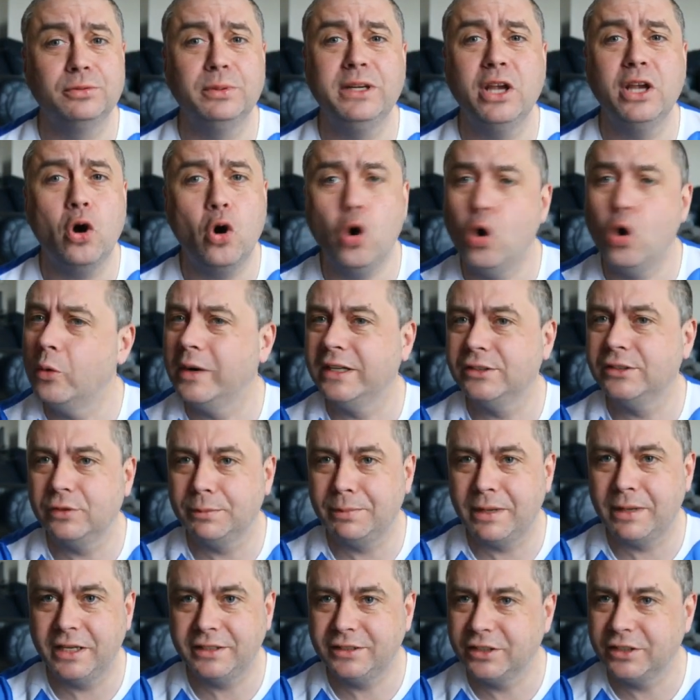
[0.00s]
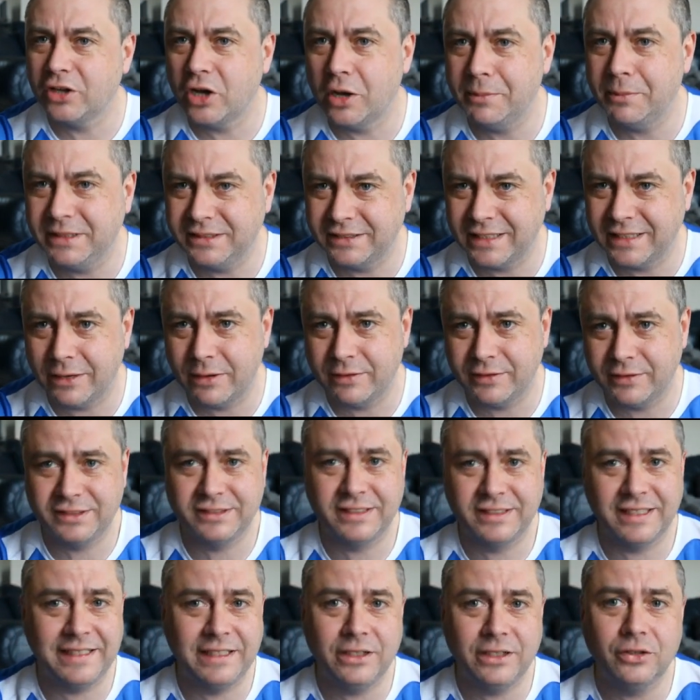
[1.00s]
We always reply to comments, however
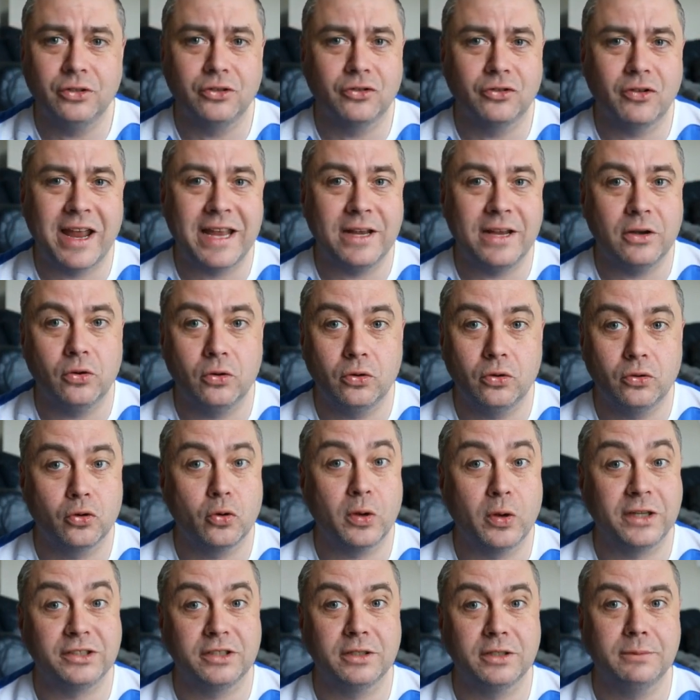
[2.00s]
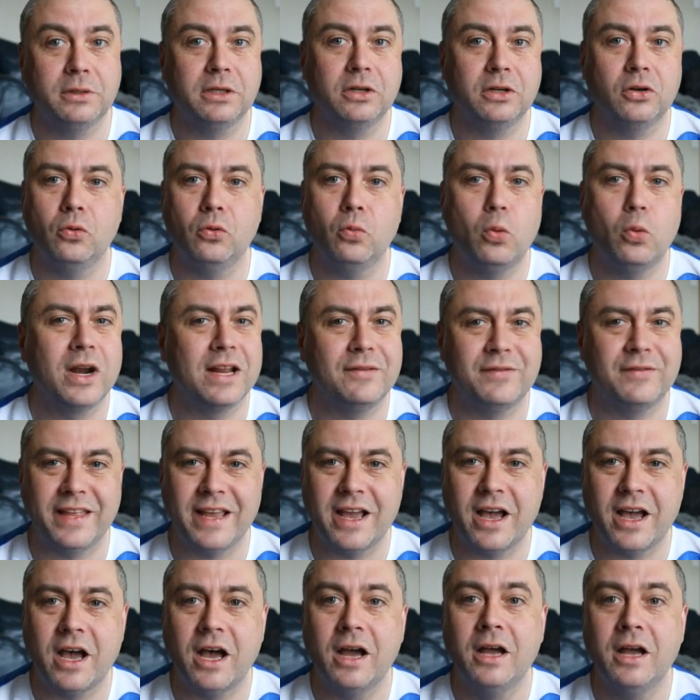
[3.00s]
silly or great or questionable or whatever they
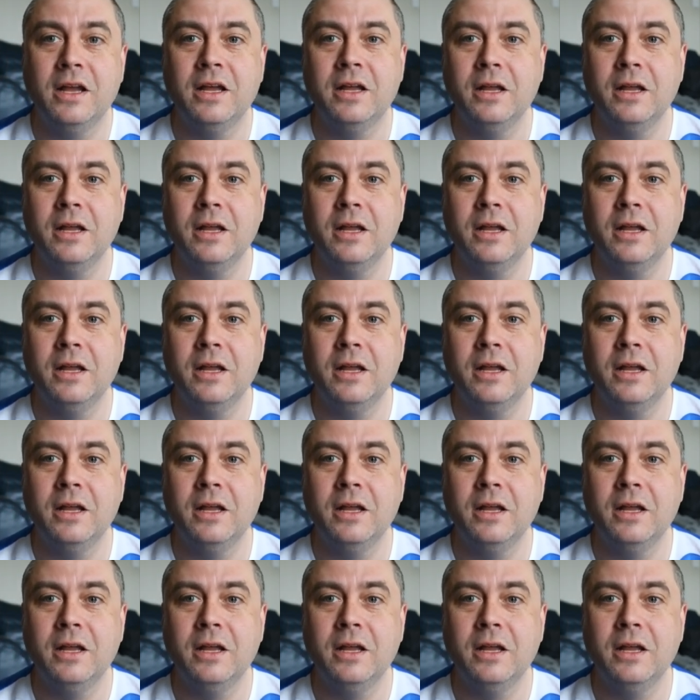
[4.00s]
are.